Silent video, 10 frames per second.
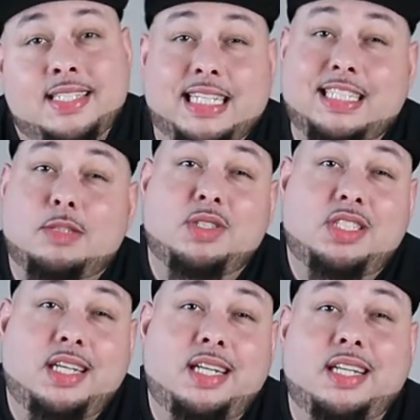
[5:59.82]
is that this
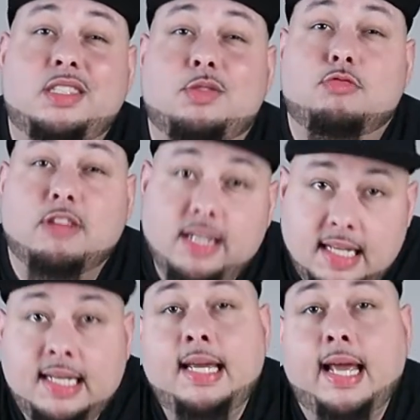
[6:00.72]
machine is
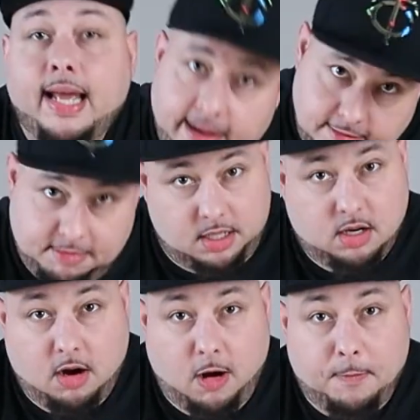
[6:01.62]
really heavy,
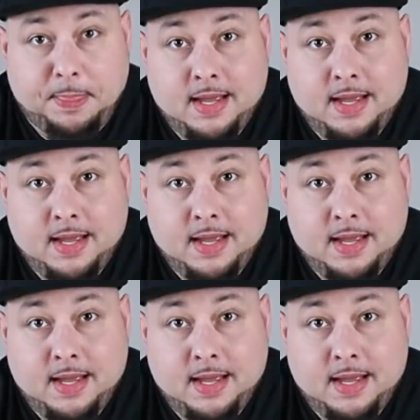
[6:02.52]
y'all.